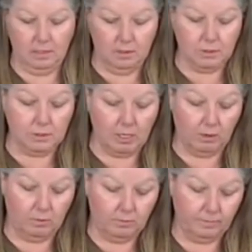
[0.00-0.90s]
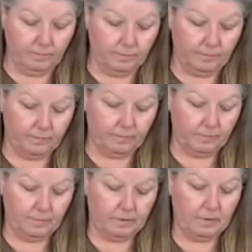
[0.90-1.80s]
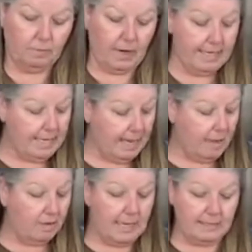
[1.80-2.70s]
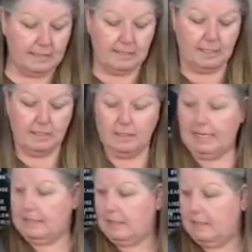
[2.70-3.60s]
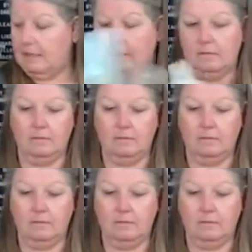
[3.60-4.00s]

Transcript: So, right now that's the